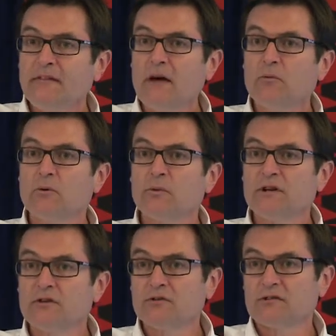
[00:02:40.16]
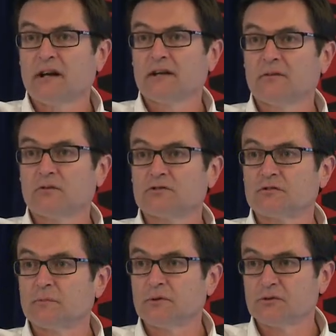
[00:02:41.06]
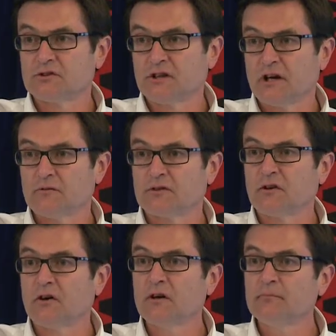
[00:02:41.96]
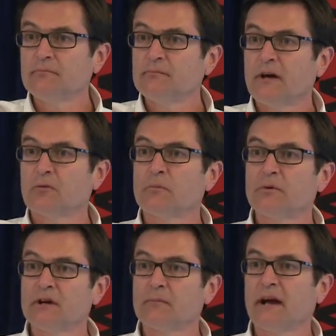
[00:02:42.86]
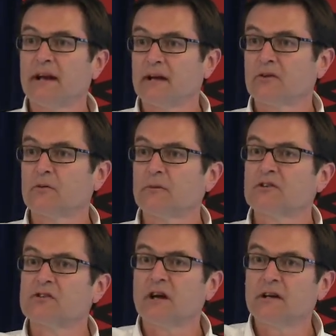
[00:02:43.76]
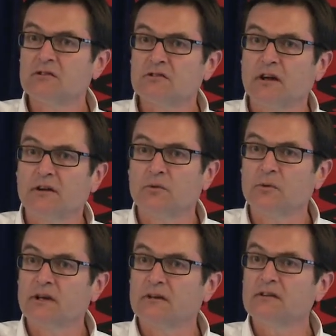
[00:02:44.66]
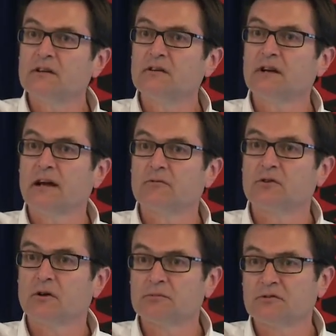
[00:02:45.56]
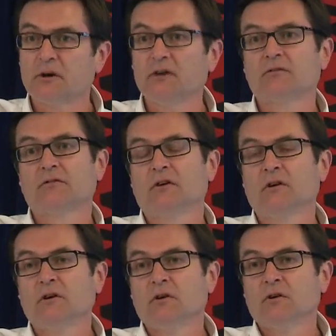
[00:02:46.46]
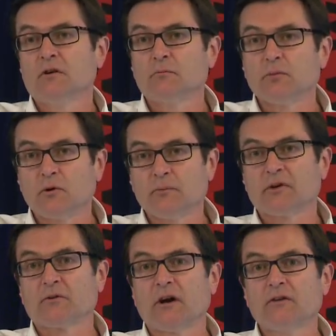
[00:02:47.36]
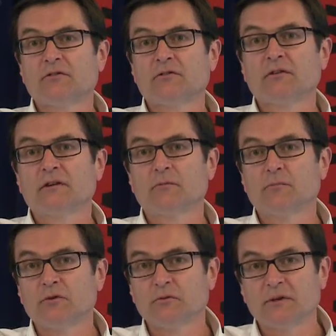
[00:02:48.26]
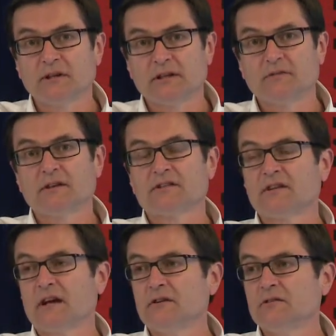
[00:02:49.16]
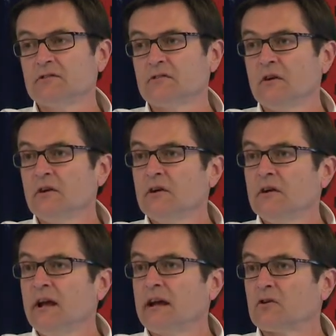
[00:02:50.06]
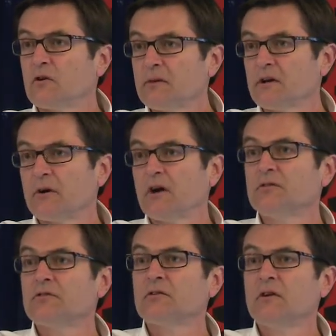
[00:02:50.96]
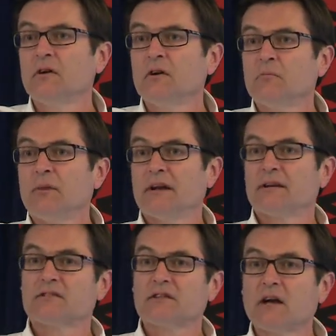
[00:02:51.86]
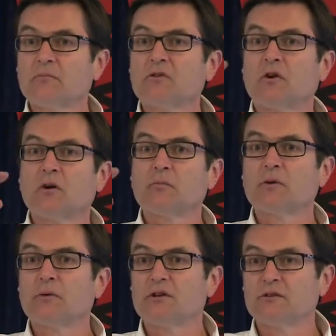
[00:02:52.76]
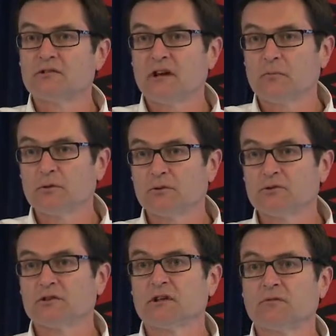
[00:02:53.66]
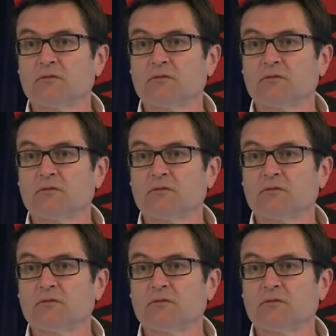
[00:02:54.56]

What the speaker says: that will reduce our levels of pollution over time, that will bring about economic change so that we continue to have jobs growth, employment growth, improvement in living standards, economic growth, but at the same time we reduce our pollution